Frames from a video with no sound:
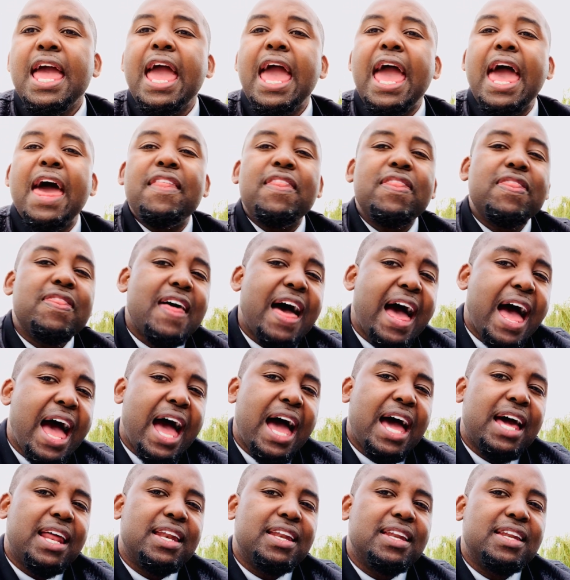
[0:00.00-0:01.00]
And
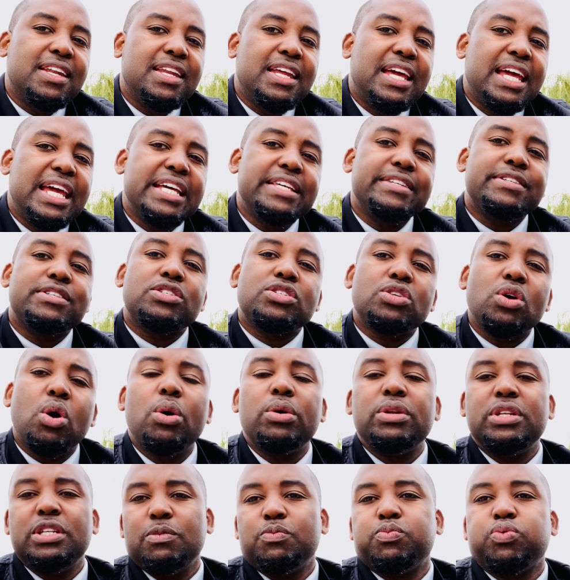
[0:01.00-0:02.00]
that is
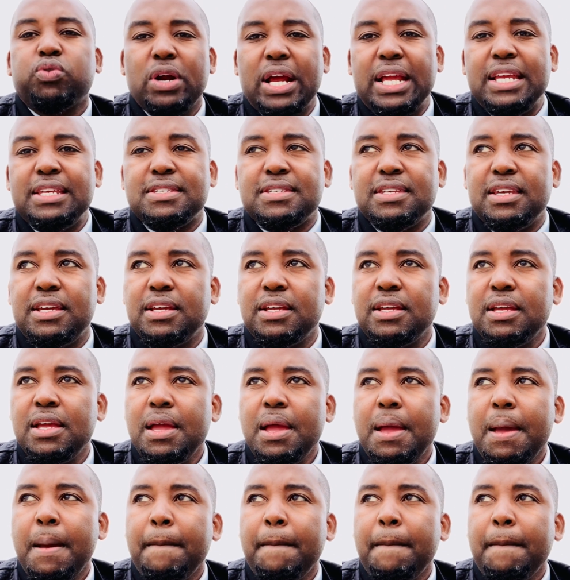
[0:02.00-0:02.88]
so depressing,